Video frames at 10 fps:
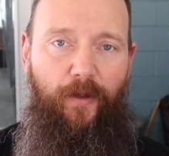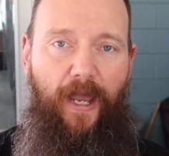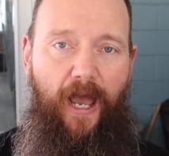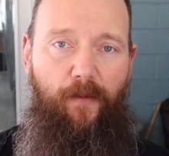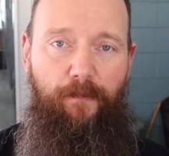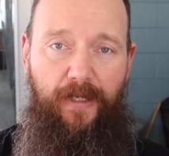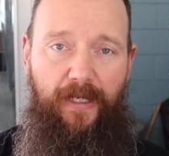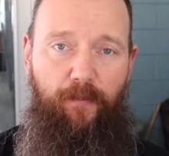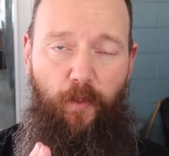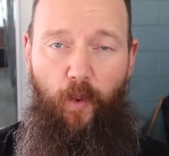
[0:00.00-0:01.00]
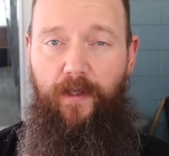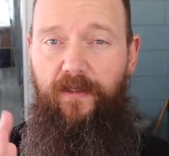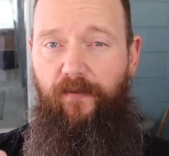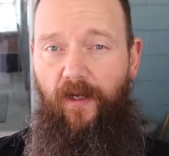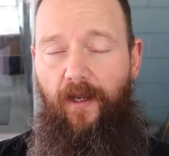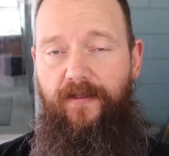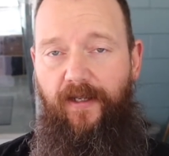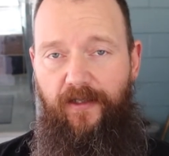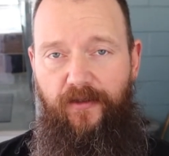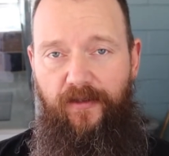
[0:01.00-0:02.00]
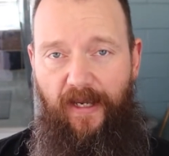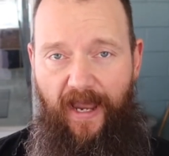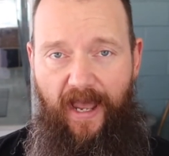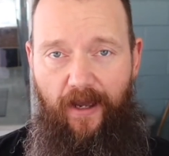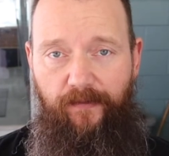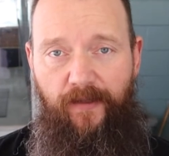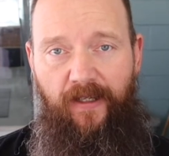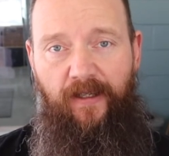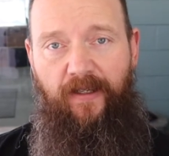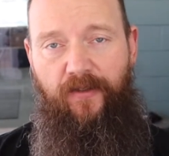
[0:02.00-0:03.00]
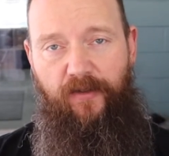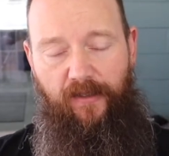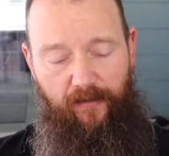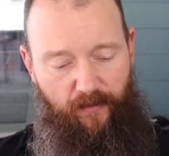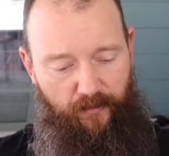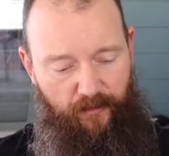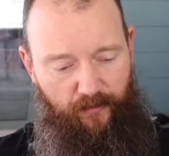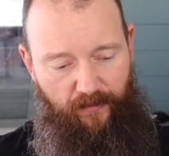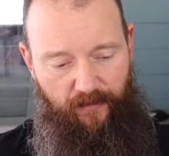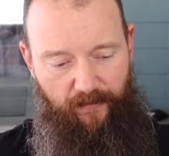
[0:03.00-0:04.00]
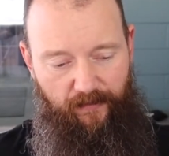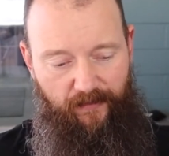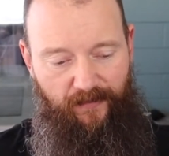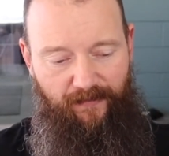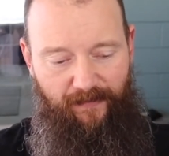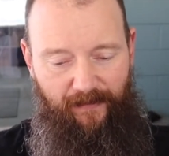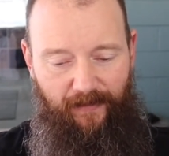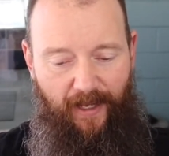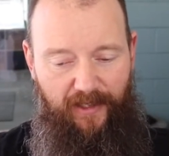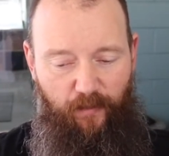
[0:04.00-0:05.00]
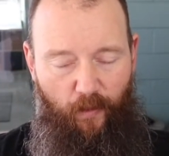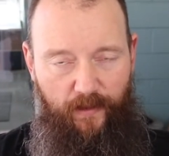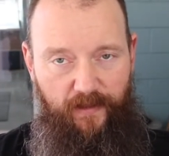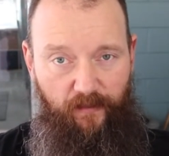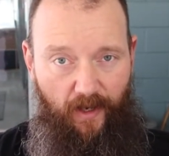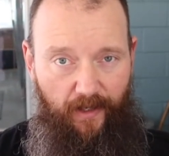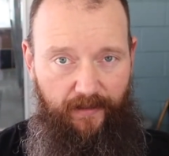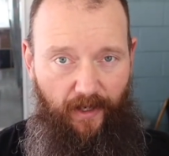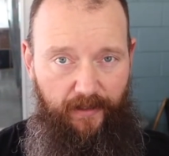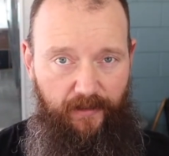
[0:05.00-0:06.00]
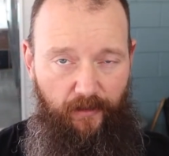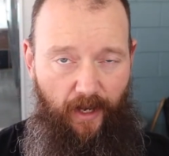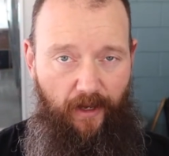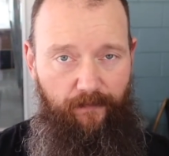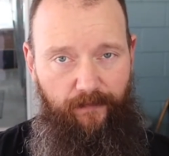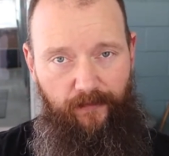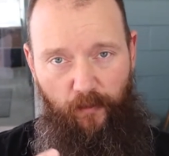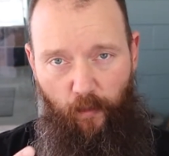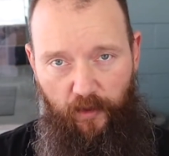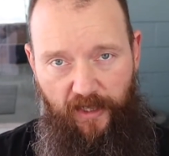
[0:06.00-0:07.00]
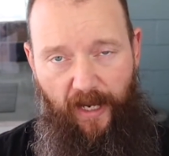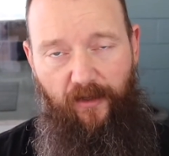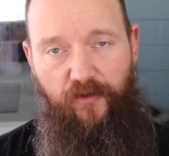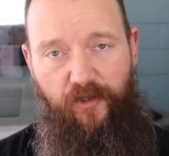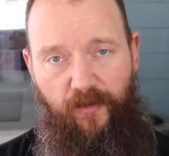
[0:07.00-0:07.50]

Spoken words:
how many points of contact do you have? See, the less points of contact you have, the more challenging the